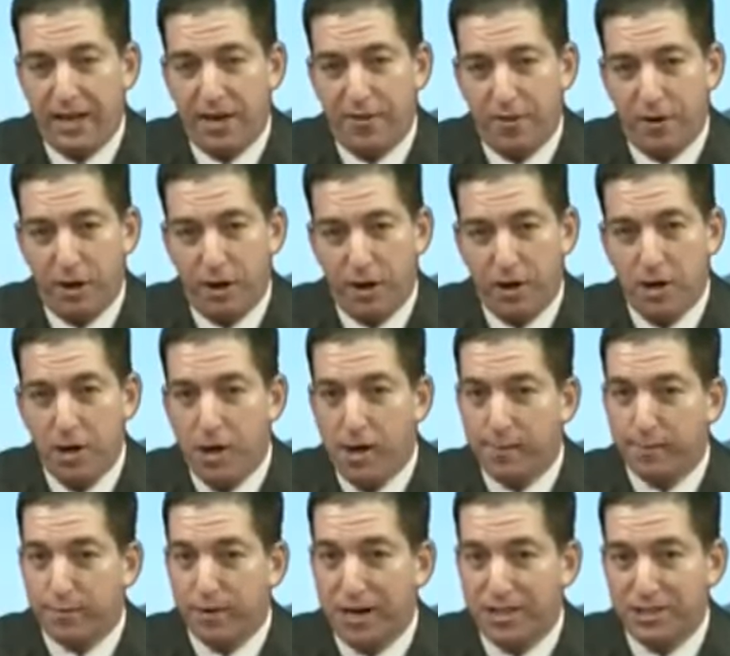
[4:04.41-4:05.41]
other
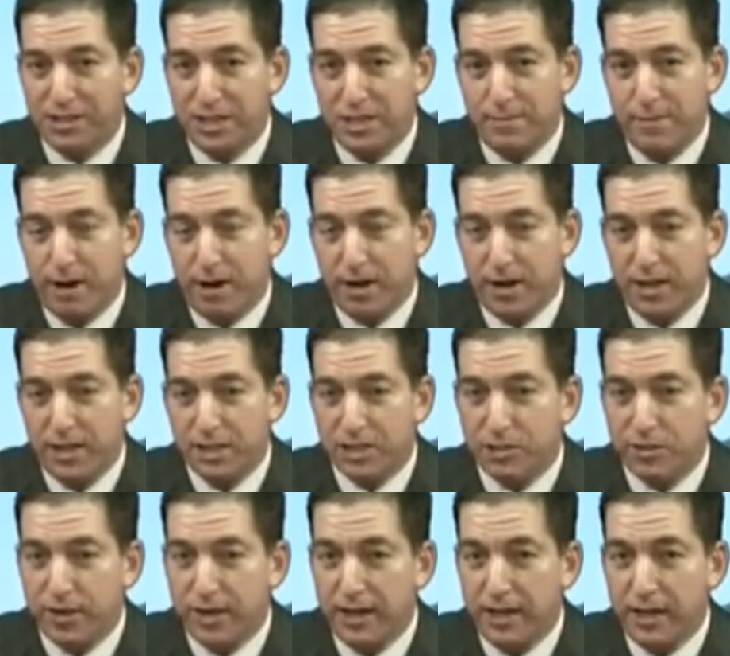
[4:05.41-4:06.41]
president in American history,